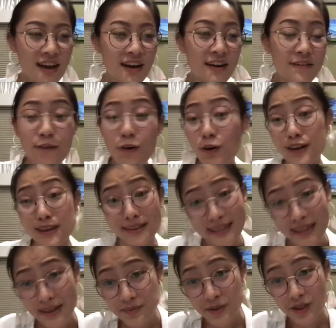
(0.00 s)
For
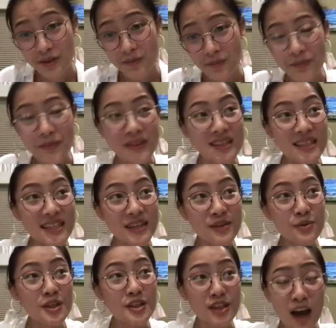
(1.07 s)
example, it
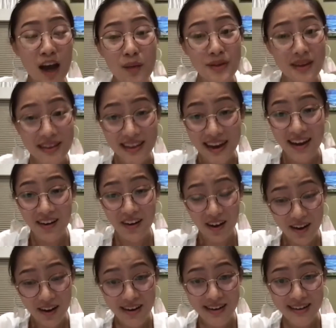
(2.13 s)
would not be that
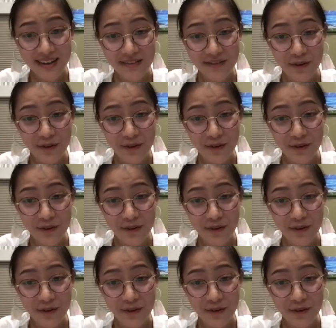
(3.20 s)
hard